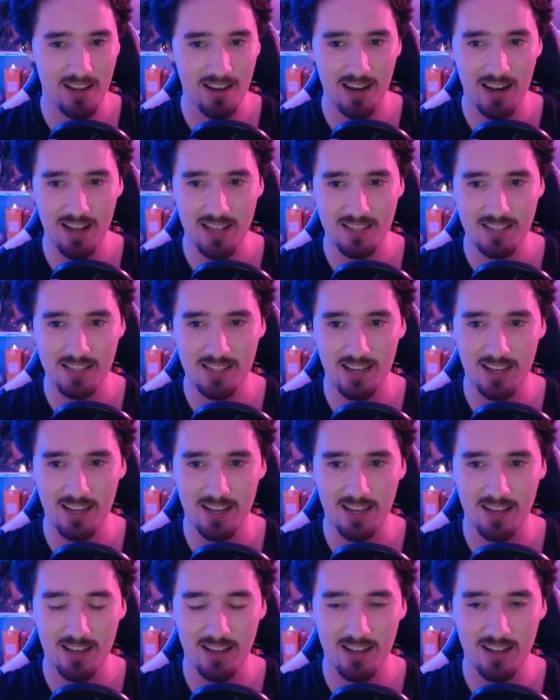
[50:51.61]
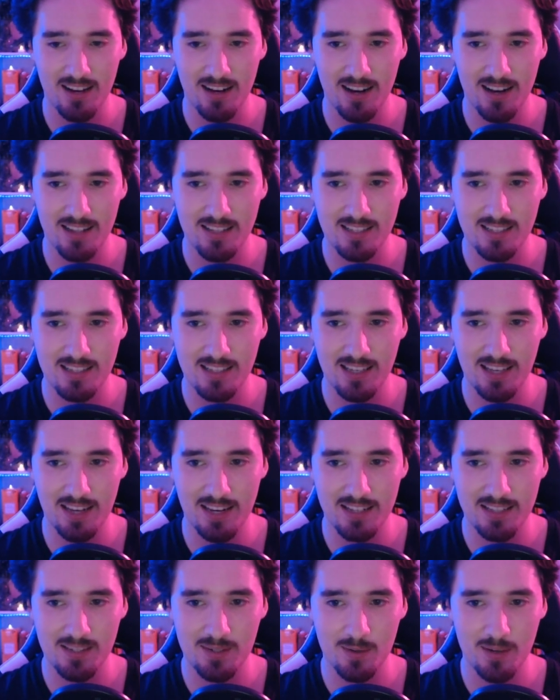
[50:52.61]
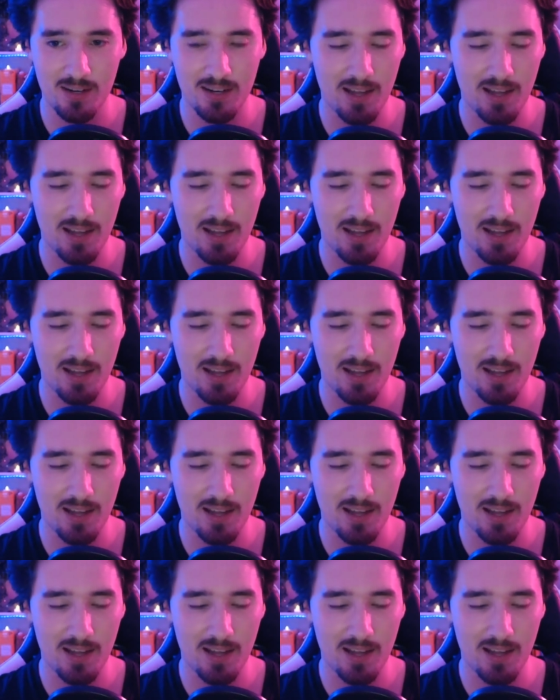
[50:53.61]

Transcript: Let's get into it.